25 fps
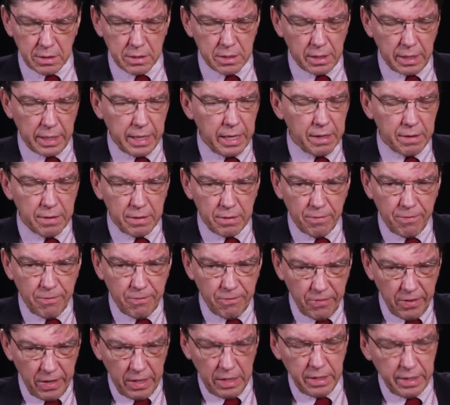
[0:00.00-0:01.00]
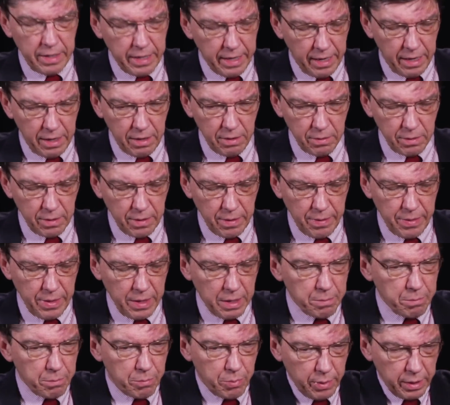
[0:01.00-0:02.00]
to get fanned out and
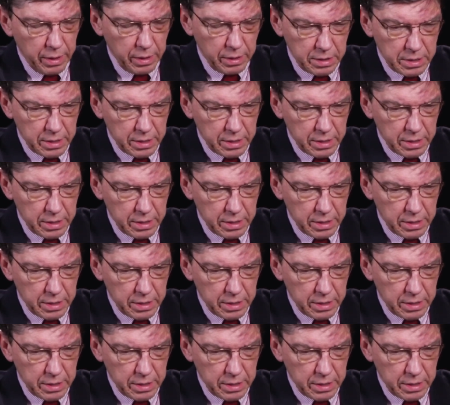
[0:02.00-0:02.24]
then bring